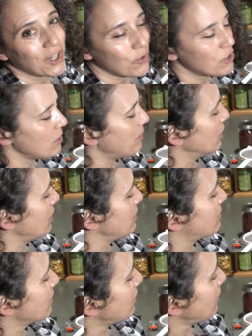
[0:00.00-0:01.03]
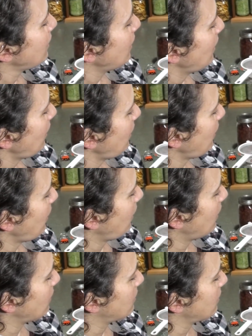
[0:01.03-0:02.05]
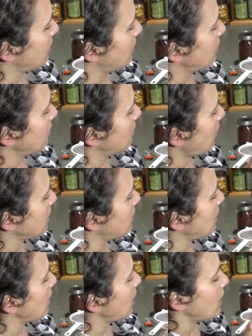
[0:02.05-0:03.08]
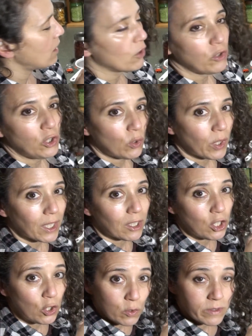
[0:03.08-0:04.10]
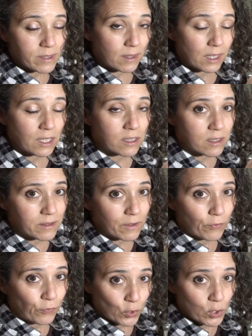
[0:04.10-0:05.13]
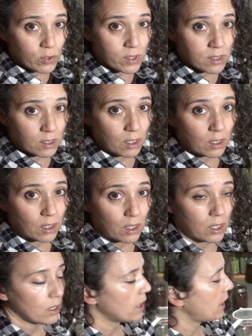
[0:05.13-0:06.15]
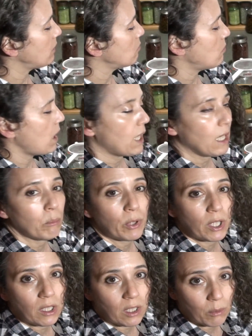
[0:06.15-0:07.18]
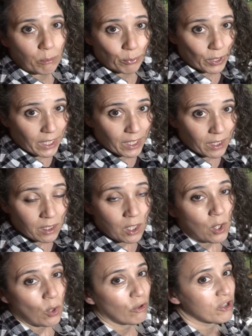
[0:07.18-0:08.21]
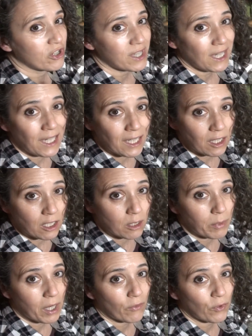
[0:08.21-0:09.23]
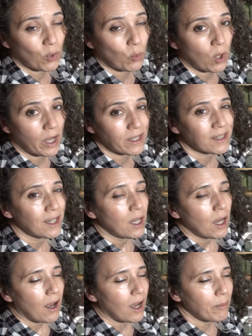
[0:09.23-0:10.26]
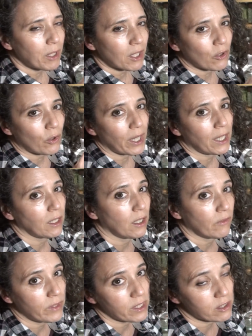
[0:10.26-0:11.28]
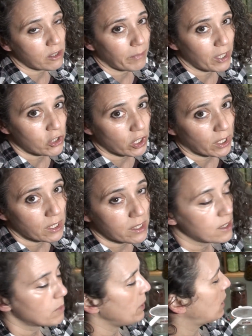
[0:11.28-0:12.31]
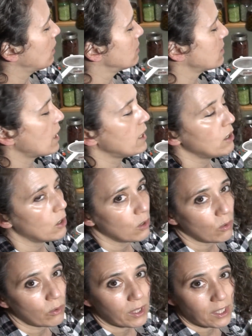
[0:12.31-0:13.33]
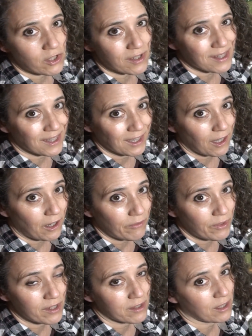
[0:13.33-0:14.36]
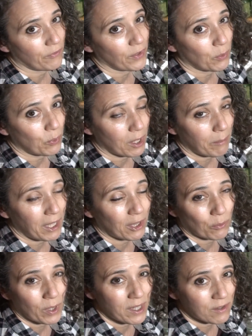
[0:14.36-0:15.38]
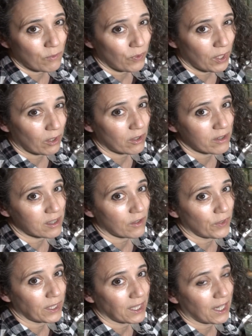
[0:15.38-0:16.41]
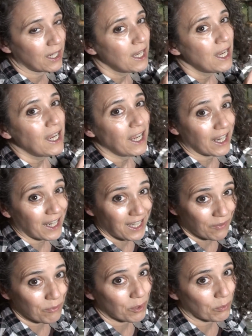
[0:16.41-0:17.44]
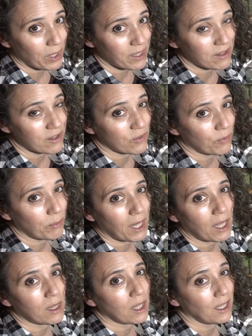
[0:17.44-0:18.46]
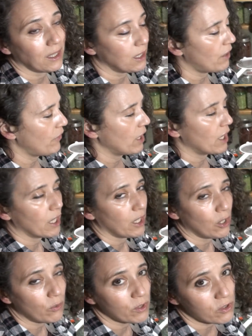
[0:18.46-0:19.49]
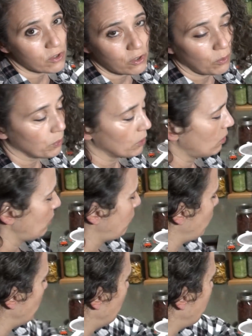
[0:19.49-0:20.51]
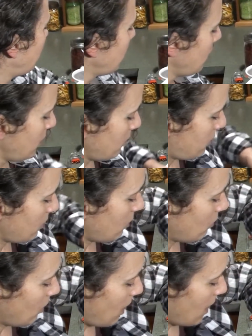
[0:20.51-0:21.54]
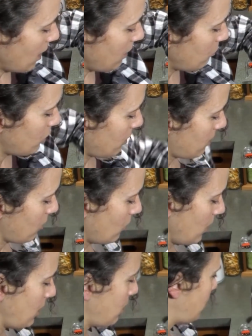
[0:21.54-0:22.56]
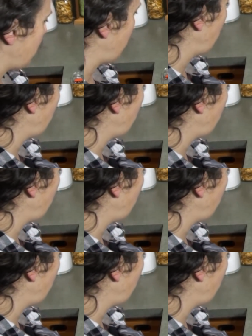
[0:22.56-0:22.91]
goji berries and uh, I think and though you can use these fruits like making putting it in bread or just eating them however you want I'm going to go ahead and give these to my chickens because I know they just love this stuff. Like when I make the raisin vinegar and stuff like that, and I give them the raisins from that, they love it. And I know it's super good for them. So I'm just going to do